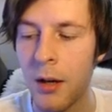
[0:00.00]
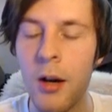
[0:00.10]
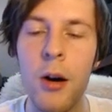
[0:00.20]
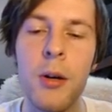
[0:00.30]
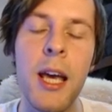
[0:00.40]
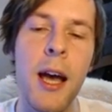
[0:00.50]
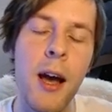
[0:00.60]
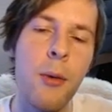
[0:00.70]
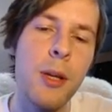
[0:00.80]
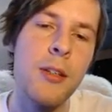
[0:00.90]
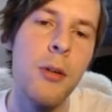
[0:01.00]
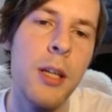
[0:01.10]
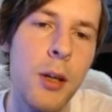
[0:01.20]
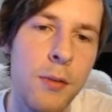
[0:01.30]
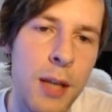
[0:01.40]
Oh, yeah. We
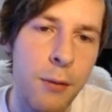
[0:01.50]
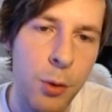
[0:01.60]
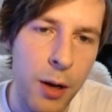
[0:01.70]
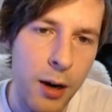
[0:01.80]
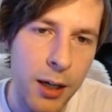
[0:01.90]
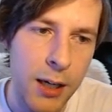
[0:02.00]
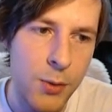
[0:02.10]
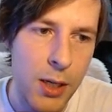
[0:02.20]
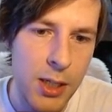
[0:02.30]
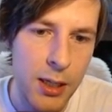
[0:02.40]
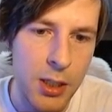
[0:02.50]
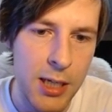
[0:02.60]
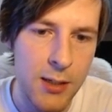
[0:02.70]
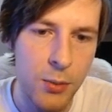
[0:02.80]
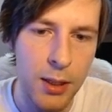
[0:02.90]
totally goofed that. If we ran archives, we actually had a
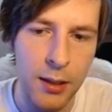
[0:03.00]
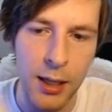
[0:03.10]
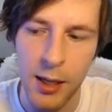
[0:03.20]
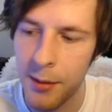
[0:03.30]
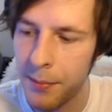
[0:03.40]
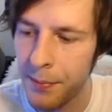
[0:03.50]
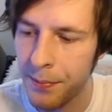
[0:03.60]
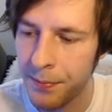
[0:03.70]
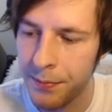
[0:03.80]
chance of winning the game